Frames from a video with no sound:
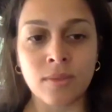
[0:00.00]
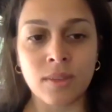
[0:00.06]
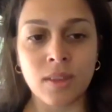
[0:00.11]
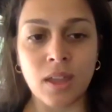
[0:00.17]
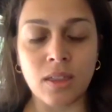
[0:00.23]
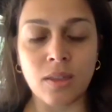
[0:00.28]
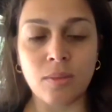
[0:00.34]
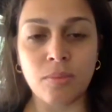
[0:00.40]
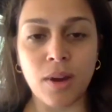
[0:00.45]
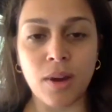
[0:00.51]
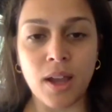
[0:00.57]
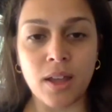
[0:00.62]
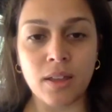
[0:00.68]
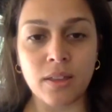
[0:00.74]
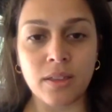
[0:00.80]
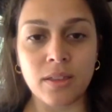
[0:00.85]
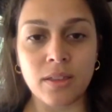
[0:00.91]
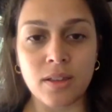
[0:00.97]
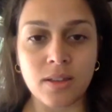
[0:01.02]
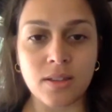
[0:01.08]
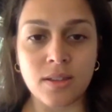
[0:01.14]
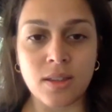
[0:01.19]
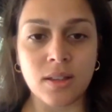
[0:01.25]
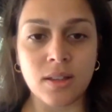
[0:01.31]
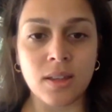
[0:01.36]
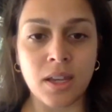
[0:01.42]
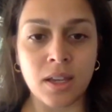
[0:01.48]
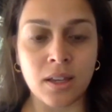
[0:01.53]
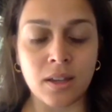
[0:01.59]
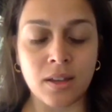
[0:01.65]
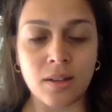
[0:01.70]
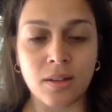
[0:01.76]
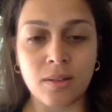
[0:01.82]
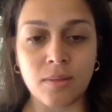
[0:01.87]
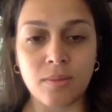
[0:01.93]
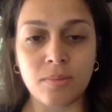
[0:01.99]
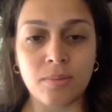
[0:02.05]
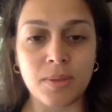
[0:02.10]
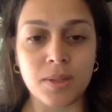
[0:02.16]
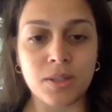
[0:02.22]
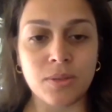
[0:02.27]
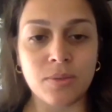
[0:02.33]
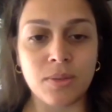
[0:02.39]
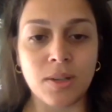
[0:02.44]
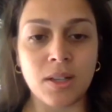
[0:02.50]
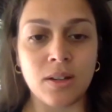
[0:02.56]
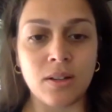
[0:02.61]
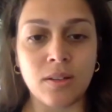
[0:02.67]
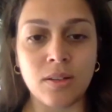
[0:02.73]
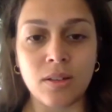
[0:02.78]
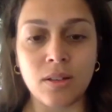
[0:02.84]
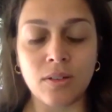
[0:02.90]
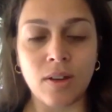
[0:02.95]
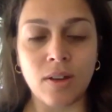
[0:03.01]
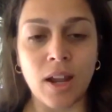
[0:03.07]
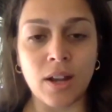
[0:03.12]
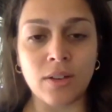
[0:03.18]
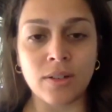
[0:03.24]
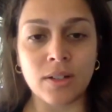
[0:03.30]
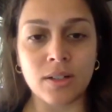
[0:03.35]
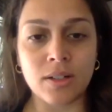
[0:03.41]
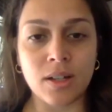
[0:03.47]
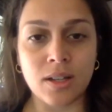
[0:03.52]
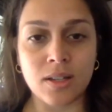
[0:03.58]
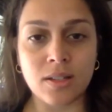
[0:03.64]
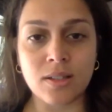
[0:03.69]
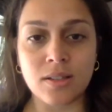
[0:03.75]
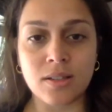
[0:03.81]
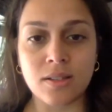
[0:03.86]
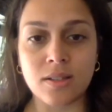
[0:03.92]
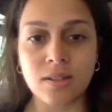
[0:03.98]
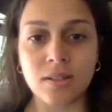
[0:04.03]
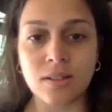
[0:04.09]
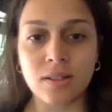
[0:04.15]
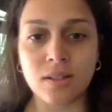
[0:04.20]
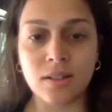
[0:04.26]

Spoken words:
That the breath is the link between the groundedness